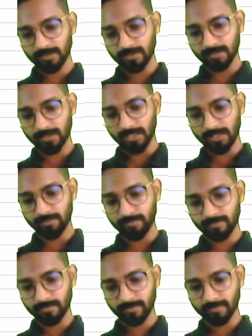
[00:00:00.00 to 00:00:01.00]
Ram,
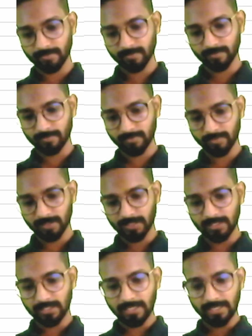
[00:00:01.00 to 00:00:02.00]

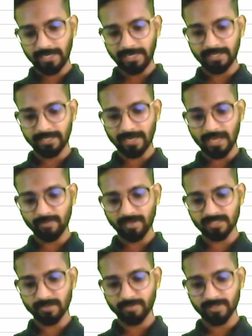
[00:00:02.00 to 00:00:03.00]
and Ram
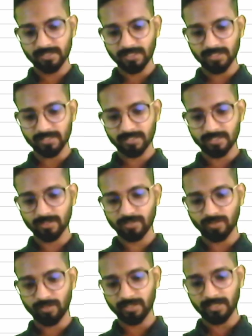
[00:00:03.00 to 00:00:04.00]
has a business
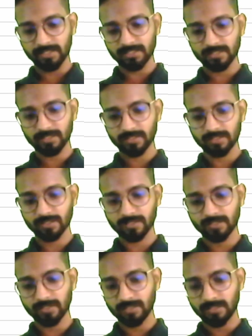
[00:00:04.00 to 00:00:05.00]
called as
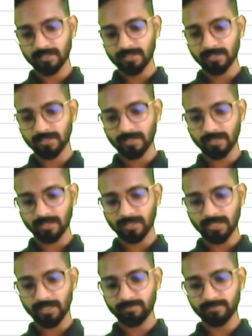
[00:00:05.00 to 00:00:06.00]

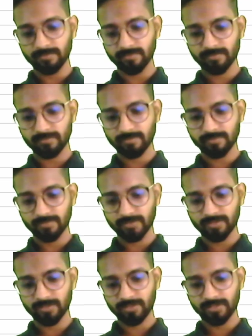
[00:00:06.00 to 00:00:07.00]
Ram
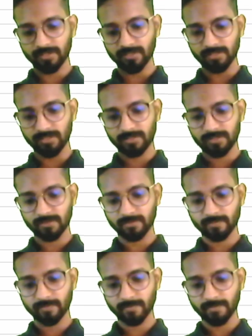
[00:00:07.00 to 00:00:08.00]
Shirts.
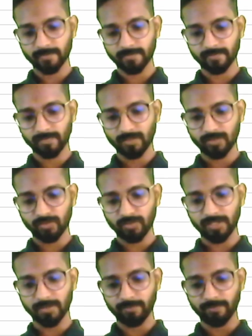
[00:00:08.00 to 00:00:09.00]

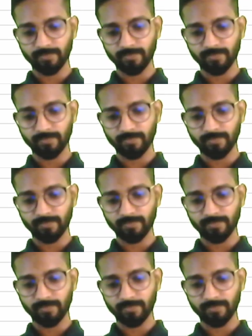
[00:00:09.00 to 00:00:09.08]
Okay.